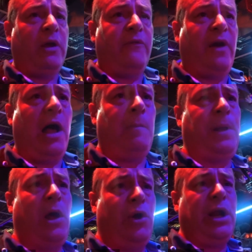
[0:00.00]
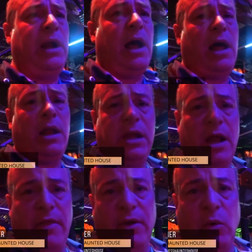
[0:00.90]
We've uploaded
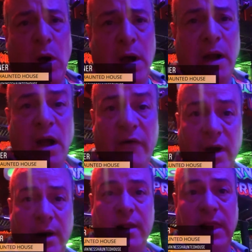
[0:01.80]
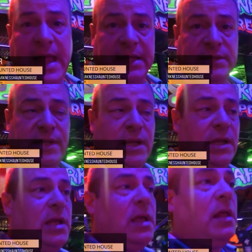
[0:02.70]
another one of our classic